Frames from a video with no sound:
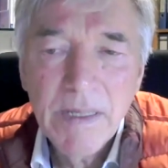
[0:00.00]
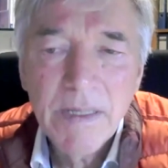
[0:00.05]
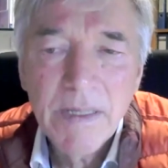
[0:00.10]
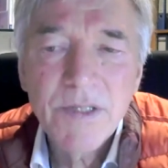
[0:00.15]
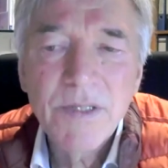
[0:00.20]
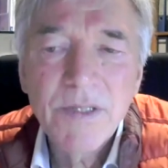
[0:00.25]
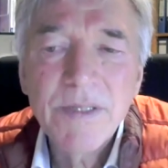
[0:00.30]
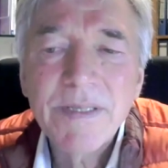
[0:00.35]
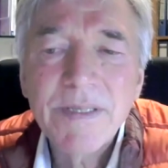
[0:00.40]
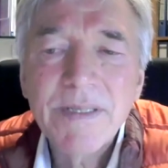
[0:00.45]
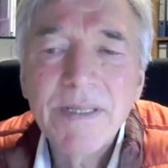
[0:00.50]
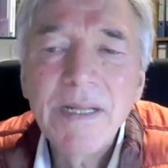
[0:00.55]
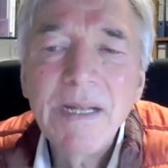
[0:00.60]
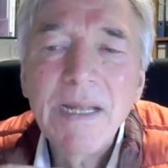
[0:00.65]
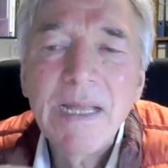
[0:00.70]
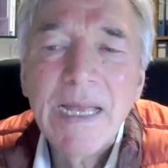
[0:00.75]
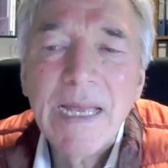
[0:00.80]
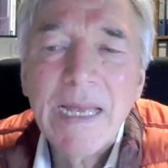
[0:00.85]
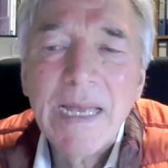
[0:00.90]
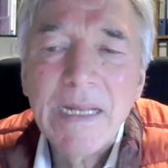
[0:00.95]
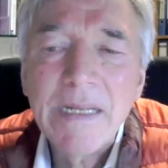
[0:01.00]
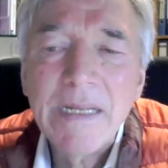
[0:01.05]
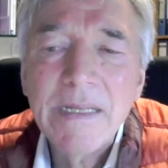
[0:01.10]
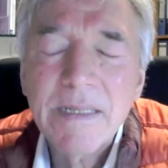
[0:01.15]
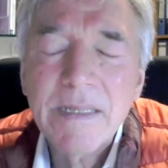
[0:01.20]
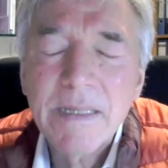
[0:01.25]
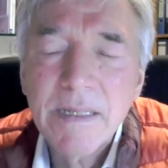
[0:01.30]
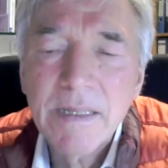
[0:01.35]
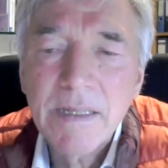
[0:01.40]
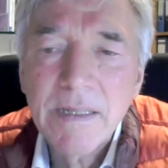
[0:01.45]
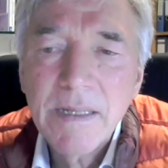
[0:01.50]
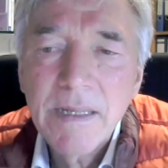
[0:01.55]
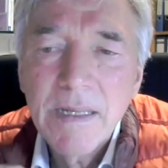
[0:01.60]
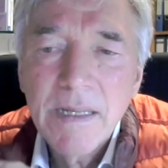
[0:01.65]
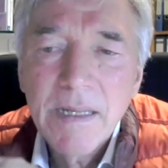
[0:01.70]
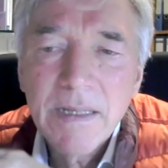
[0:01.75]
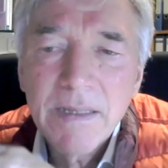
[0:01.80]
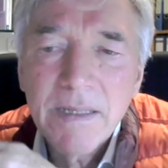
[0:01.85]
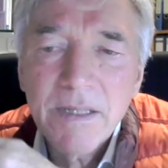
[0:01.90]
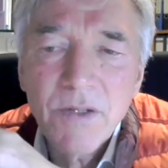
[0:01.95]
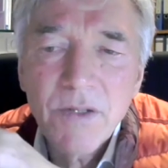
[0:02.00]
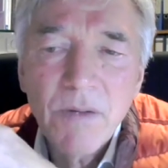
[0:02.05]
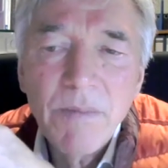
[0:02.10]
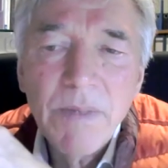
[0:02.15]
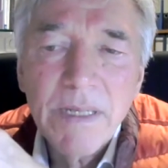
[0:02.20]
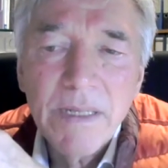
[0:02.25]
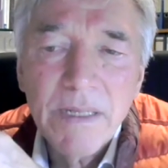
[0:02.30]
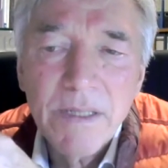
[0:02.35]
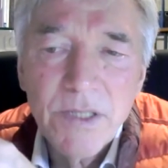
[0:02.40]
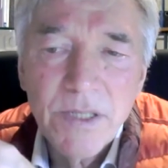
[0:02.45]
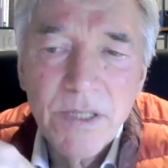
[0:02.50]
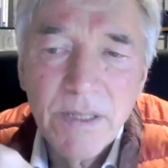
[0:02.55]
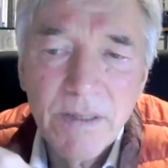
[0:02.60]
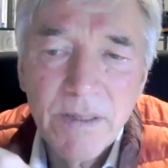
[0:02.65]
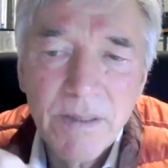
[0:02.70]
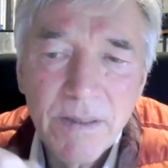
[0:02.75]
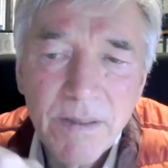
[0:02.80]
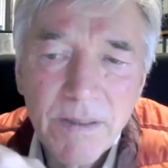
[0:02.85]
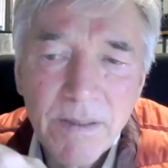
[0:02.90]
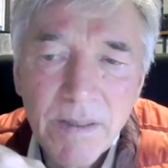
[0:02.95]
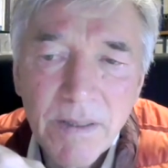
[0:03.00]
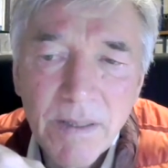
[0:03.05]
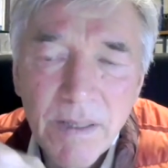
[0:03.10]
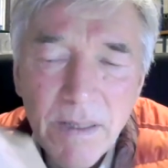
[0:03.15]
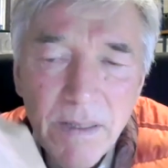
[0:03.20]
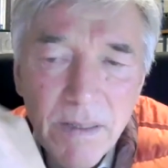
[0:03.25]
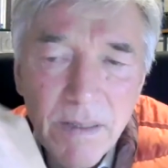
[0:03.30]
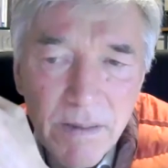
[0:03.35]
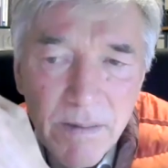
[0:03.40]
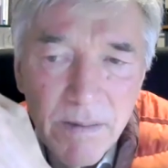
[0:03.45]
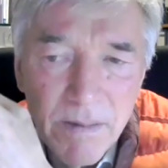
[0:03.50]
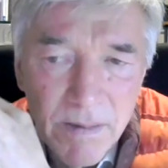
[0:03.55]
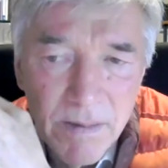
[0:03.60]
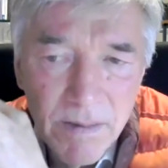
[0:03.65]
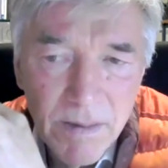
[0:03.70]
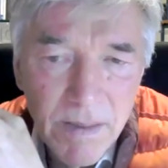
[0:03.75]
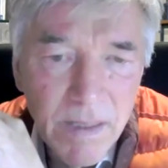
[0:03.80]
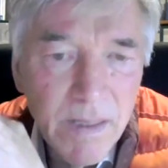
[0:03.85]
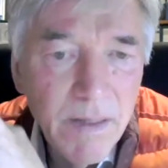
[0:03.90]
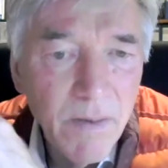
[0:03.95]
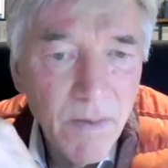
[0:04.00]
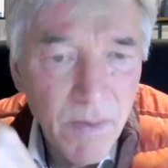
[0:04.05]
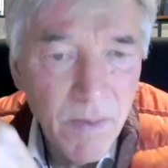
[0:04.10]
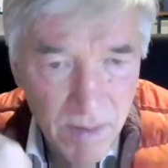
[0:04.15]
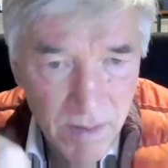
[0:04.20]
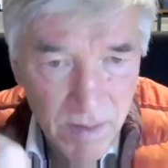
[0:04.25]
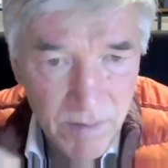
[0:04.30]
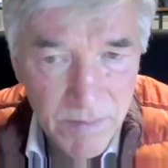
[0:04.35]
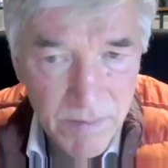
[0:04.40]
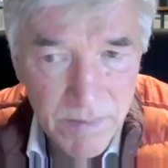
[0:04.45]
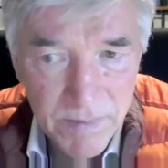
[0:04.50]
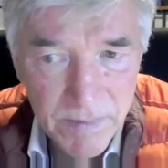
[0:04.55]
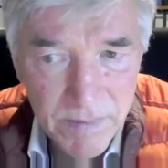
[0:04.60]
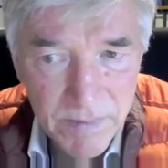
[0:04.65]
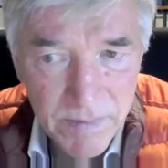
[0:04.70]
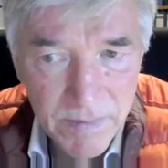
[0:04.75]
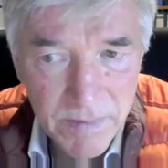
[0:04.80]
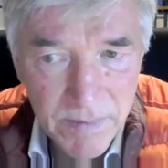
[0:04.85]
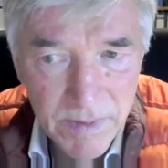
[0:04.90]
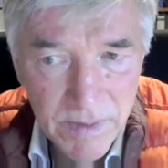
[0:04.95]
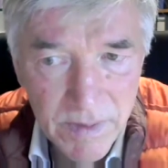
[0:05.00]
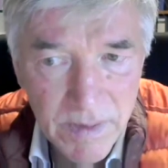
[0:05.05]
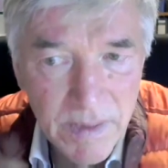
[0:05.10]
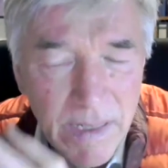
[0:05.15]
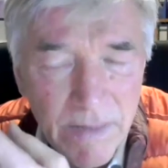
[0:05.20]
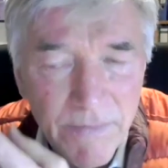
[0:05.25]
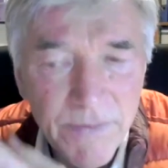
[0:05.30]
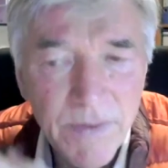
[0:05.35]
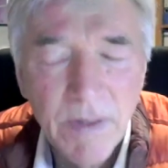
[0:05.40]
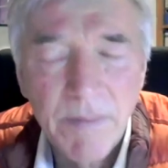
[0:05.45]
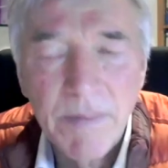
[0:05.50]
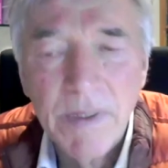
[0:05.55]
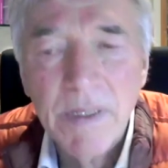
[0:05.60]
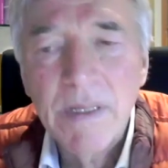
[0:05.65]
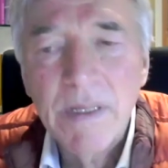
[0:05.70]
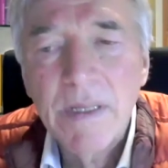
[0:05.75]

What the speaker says: She still had the trauma energy in her arm, in the left arm.